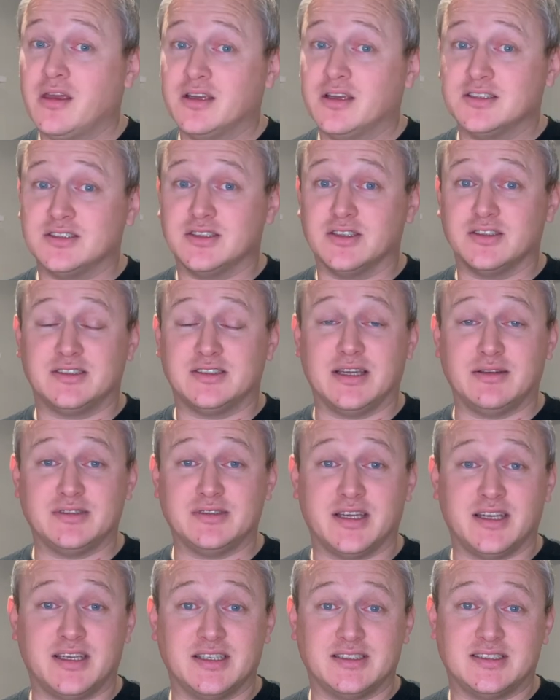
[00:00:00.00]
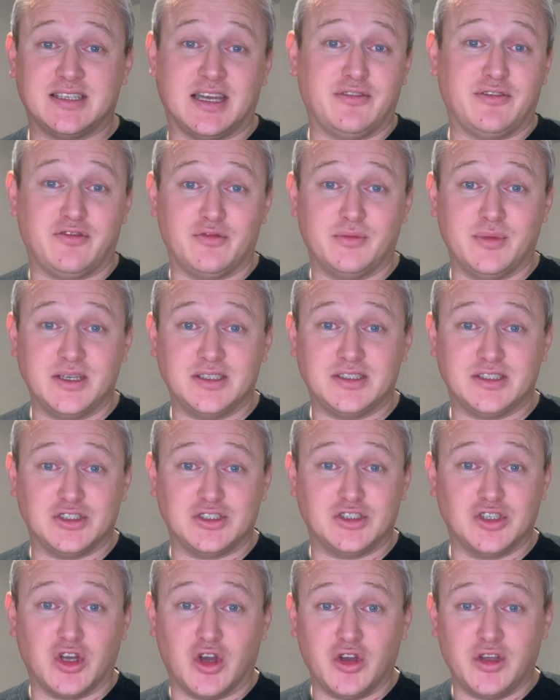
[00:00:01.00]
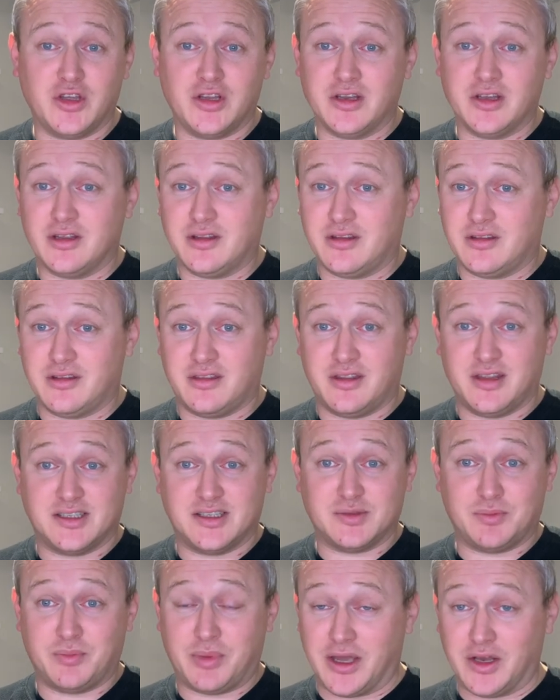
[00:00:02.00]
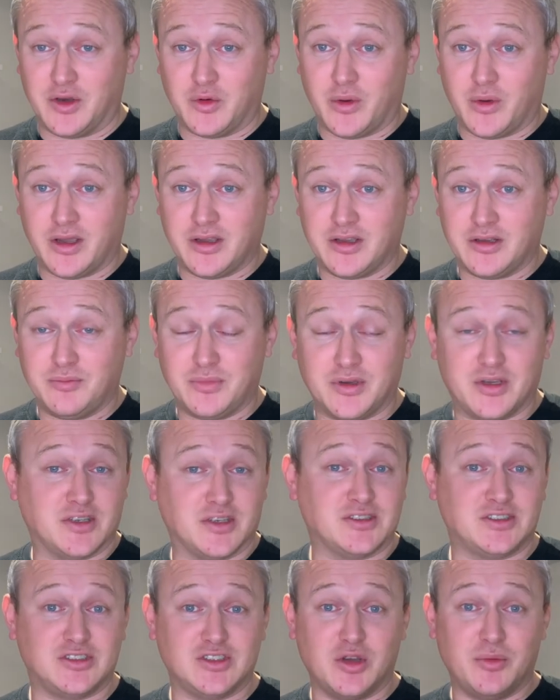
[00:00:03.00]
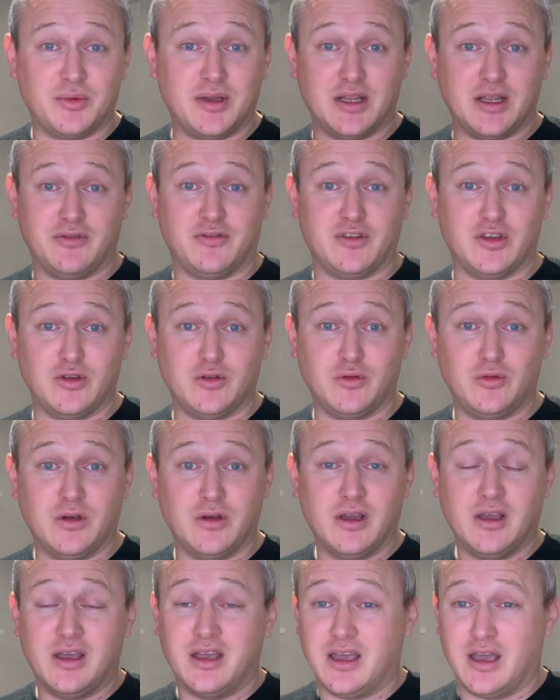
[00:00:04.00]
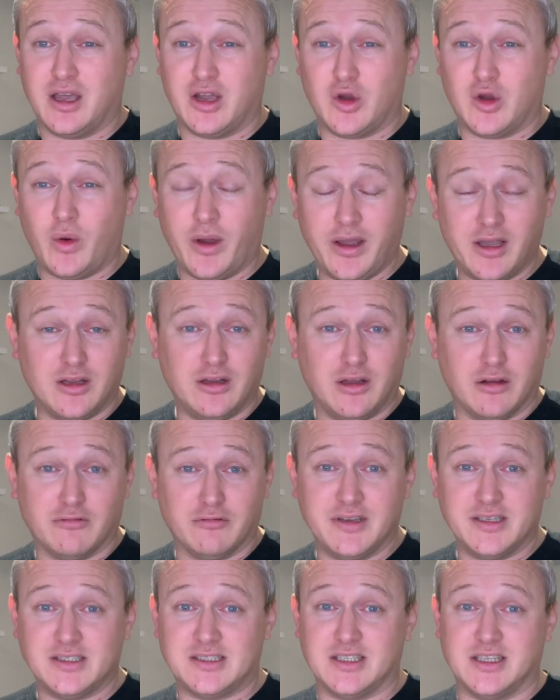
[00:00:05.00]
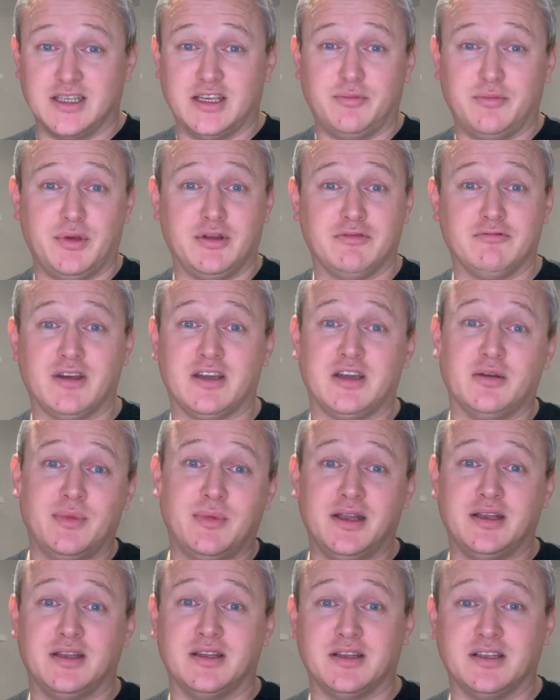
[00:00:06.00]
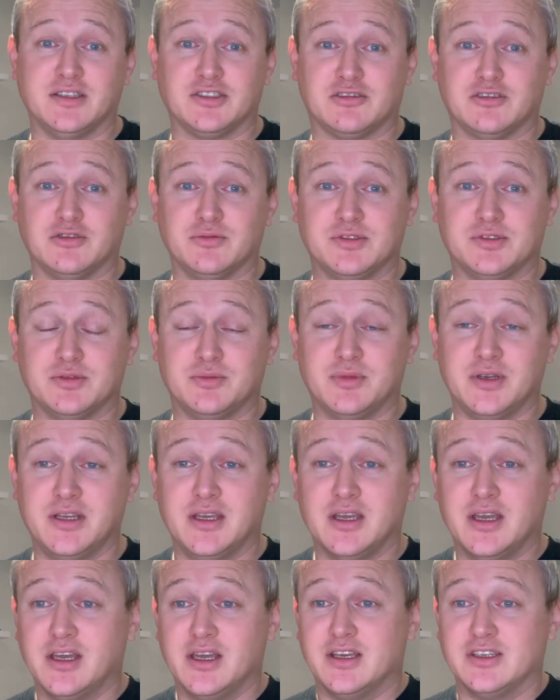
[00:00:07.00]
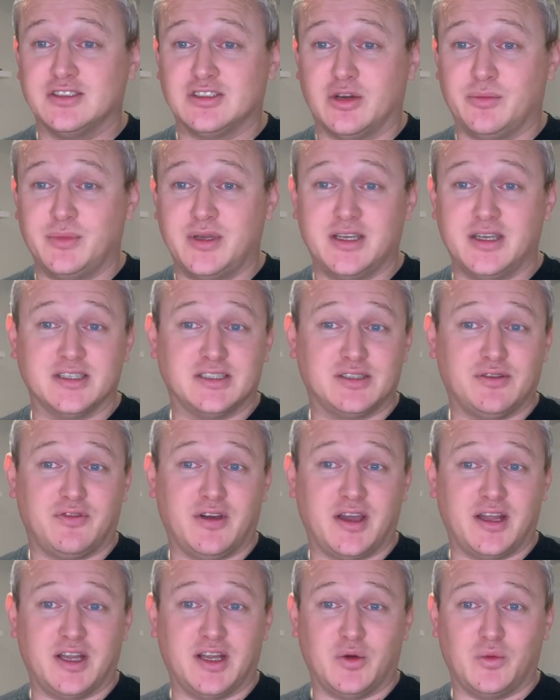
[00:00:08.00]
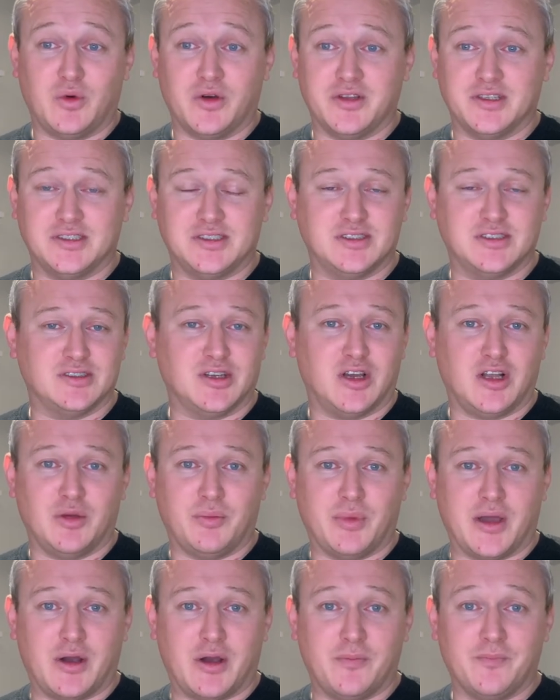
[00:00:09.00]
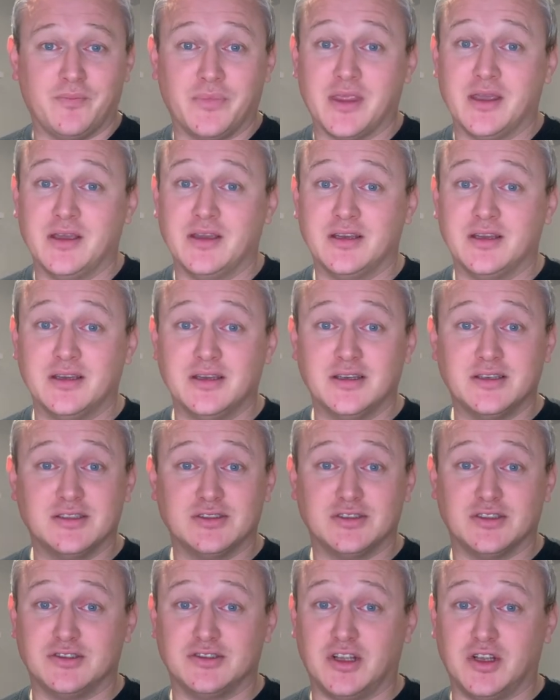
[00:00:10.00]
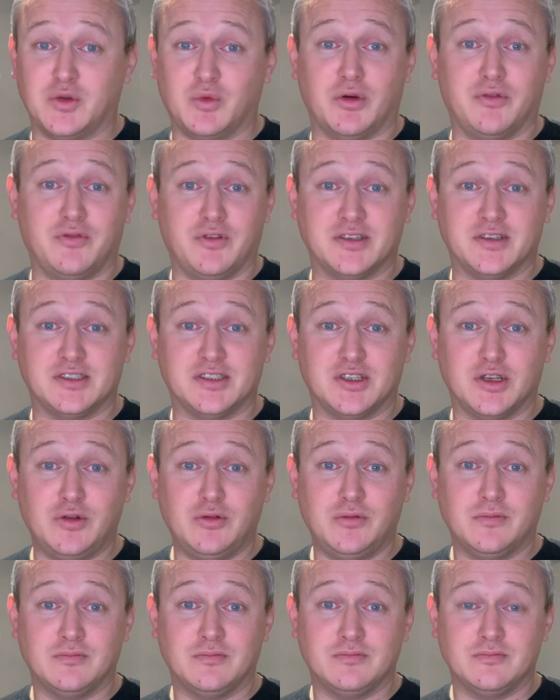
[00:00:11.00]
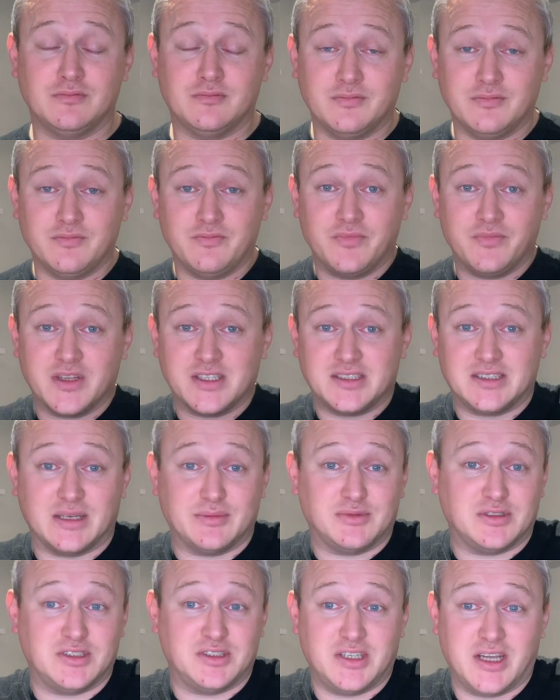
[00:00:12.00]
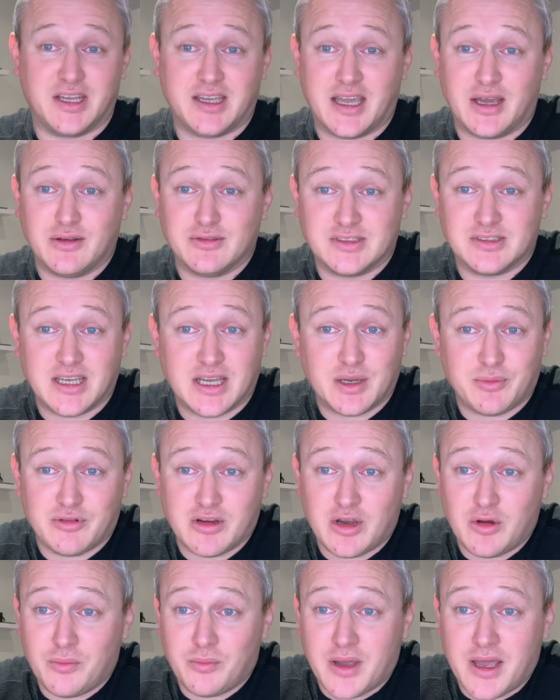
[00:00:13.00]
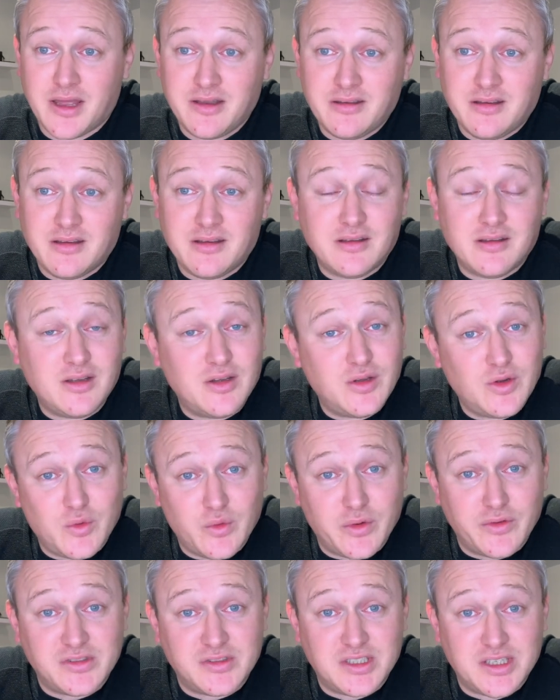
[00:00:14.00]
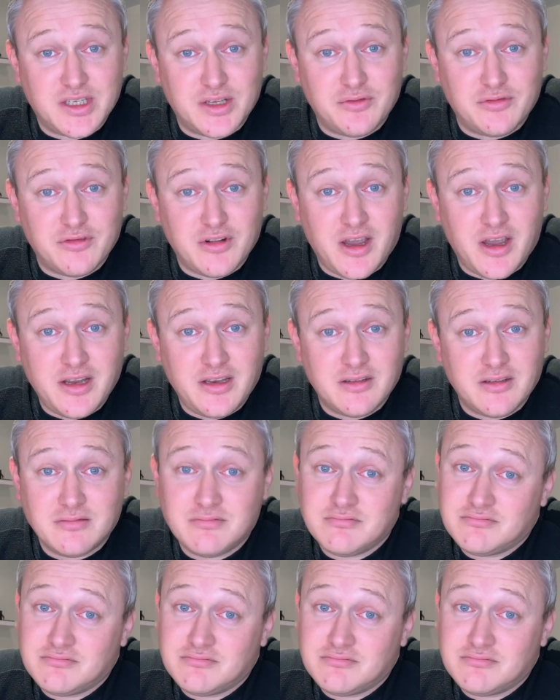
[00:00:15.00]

So it sounds like it's time for me to join this bandwagon because so many of you and quite a lot recently have been recommending this group to me, so I'm eager to find out what this is all about. So there's only one thing to do. It's time to check out Zac Brown Band with Chicken Fried.